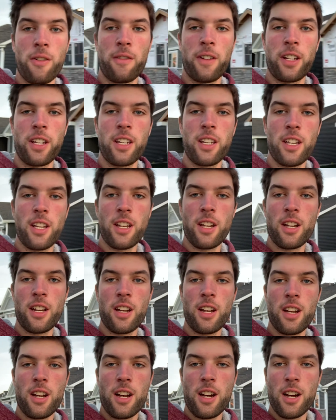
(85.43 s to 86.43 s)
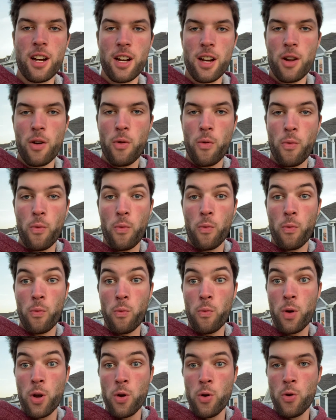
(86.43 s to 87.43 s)
here.
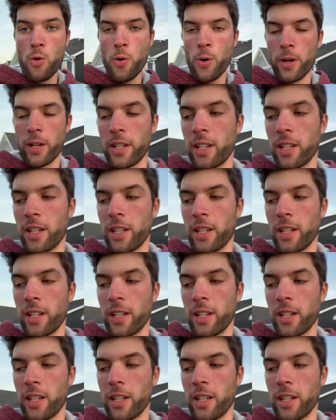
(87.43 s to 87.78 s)
Ooh.